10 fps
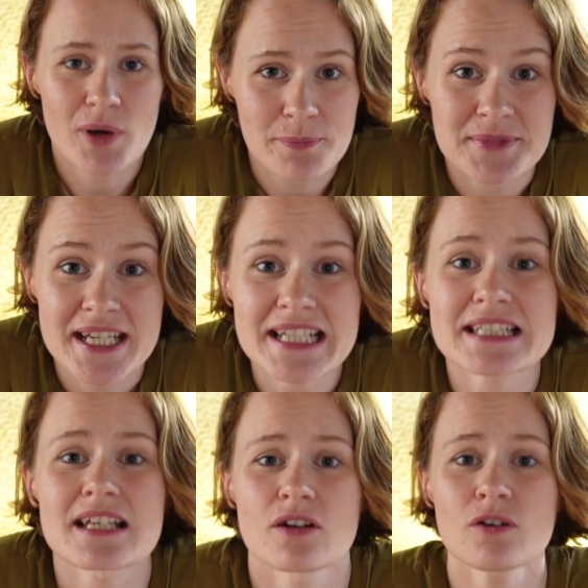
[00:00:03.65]
updates
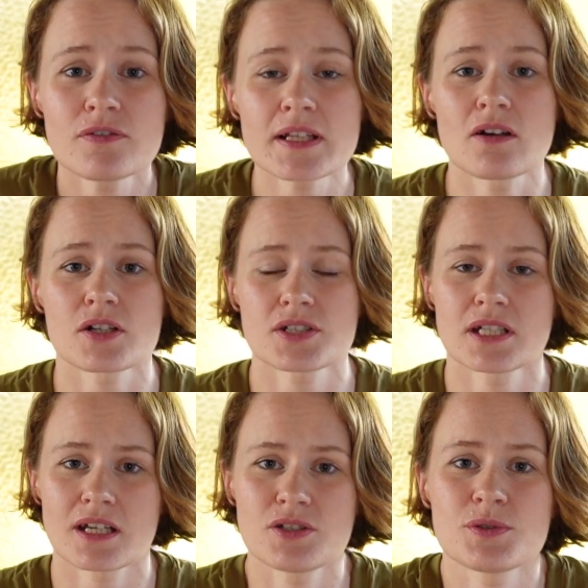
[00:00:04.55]
and hopefully launching
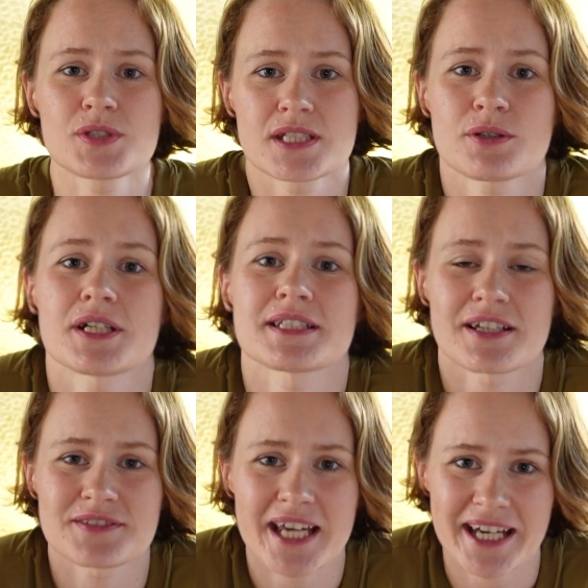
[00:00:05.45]
a new series
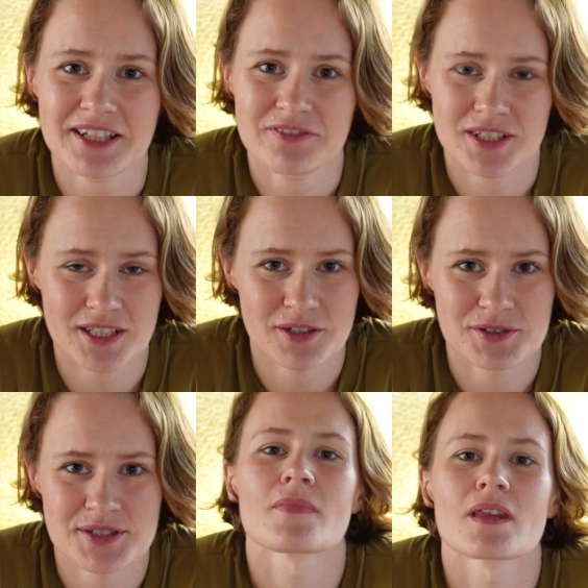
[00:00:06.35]
of tatting
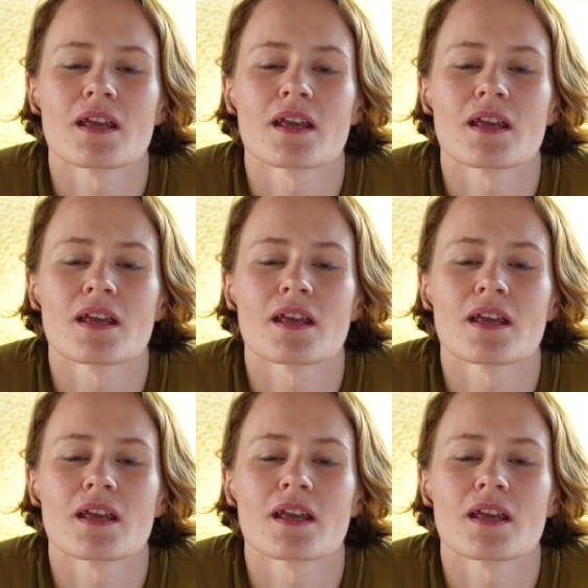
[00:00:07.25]
videos.